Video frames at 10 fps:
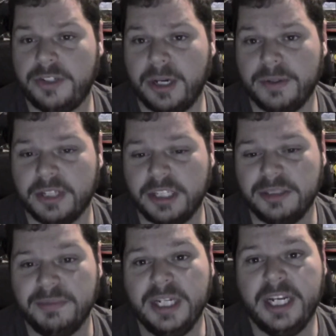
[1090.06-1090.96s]
Star Wars
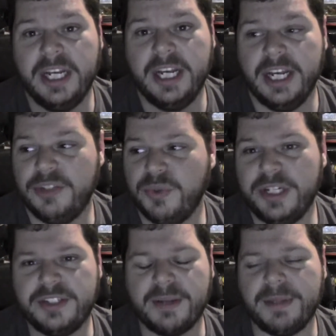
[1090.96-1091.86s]
costume, it's
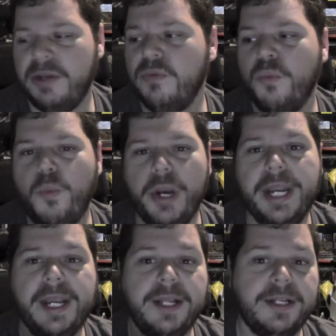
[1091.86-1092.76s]
when it's something
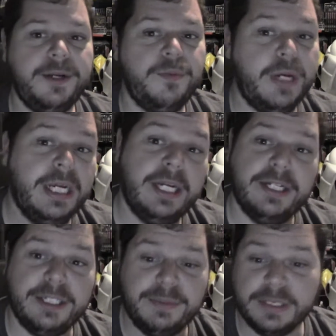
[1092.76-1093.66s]
really,
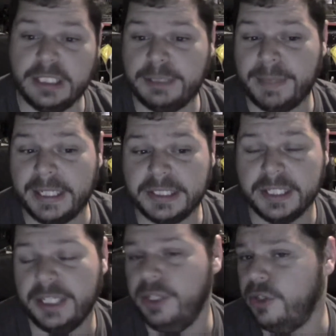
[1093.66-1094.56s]
really, really
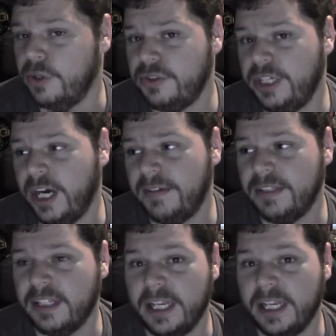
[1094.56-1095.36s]
special that you don't see often.